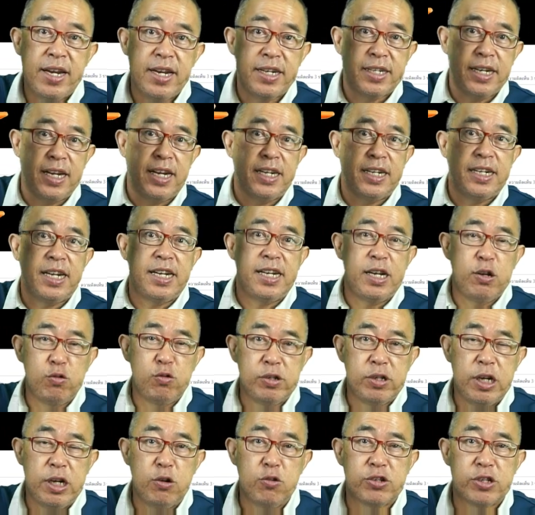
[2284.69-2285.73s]
It's a,
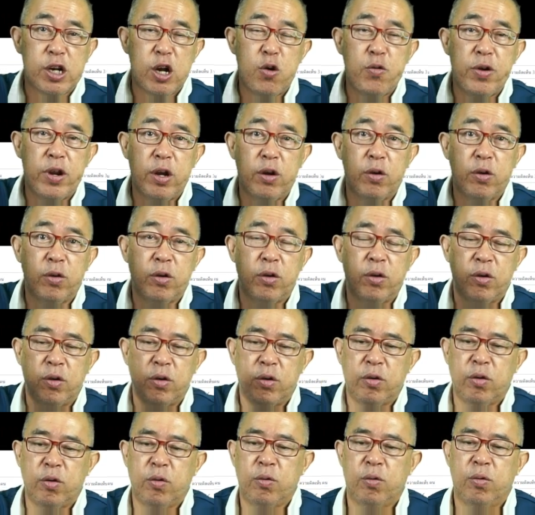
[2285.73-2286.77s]
New, New South Wales,
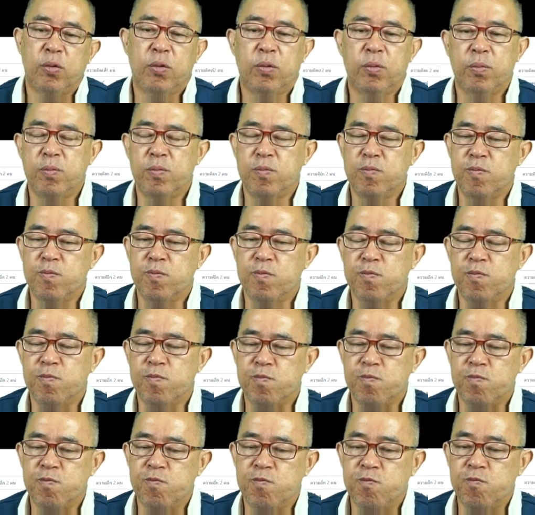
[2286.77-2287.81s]

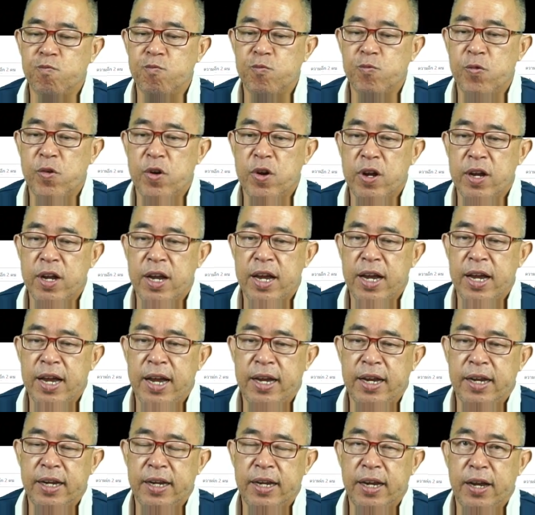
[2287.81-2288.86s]

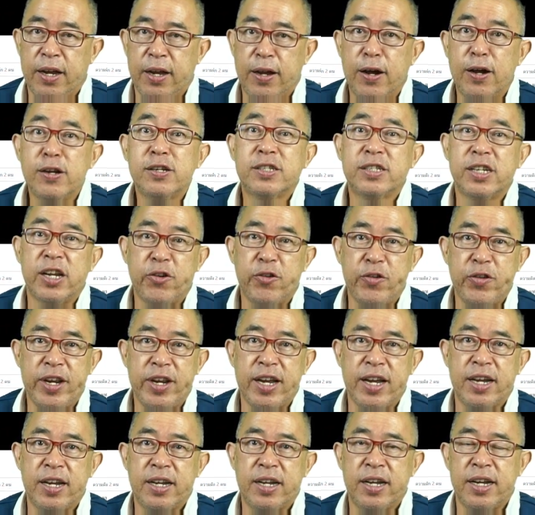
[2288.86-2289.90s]
mm.
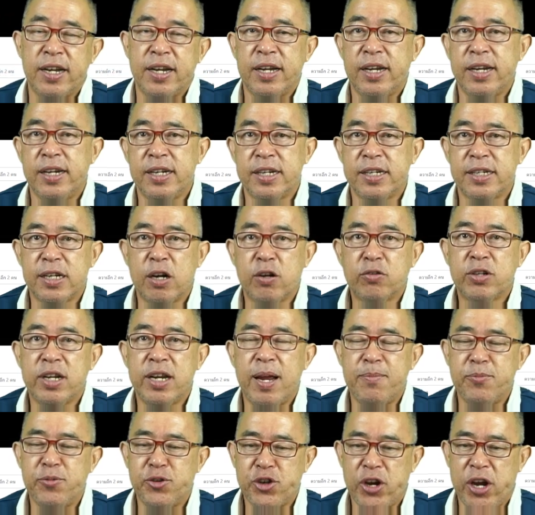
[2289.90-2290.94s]
Australia, the Southern
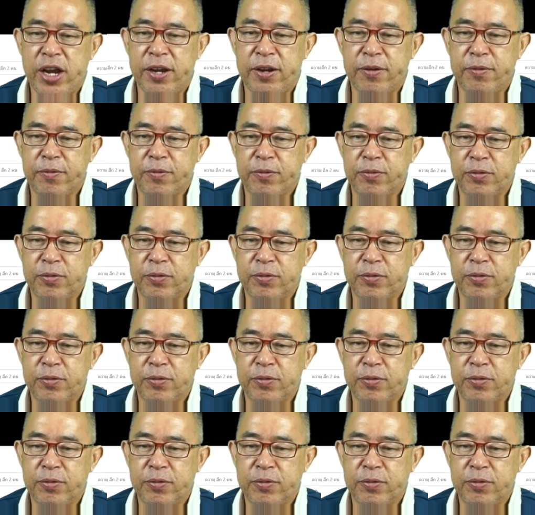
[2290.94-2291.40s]
Hemisphere.